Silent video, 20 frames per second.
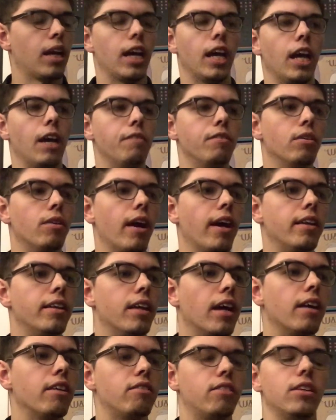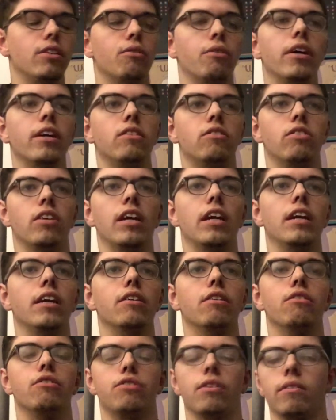Even though I had 19 or 18
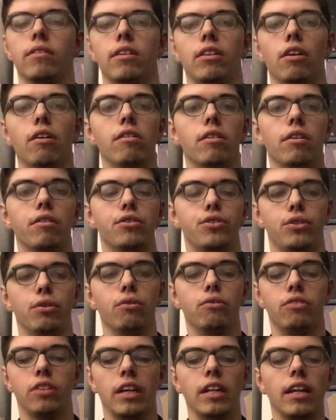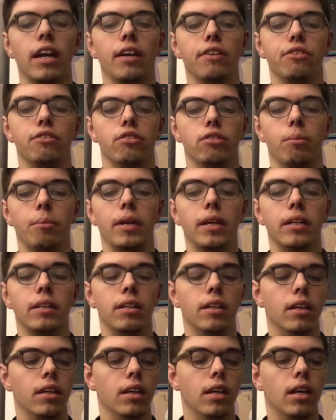or something, they're still teenagers. I mean,
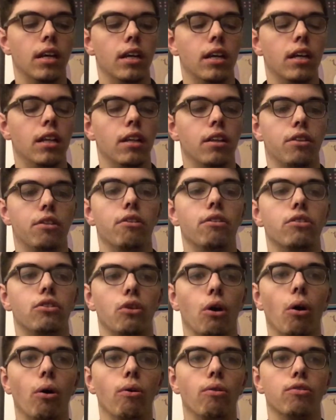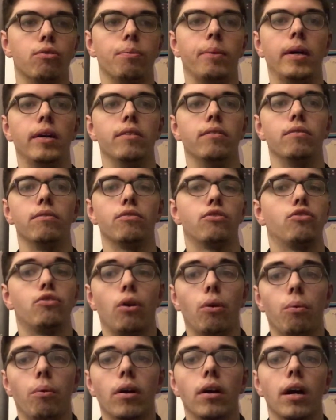they're adults, but so
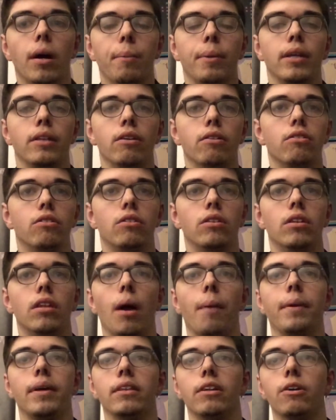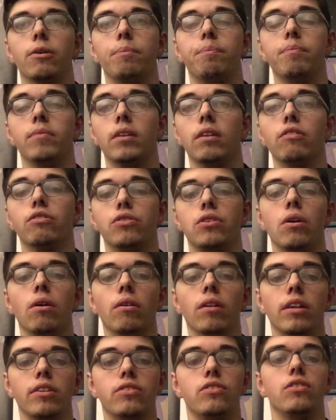what? I mean, they're still
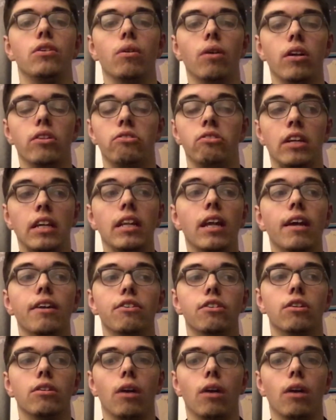a teenager.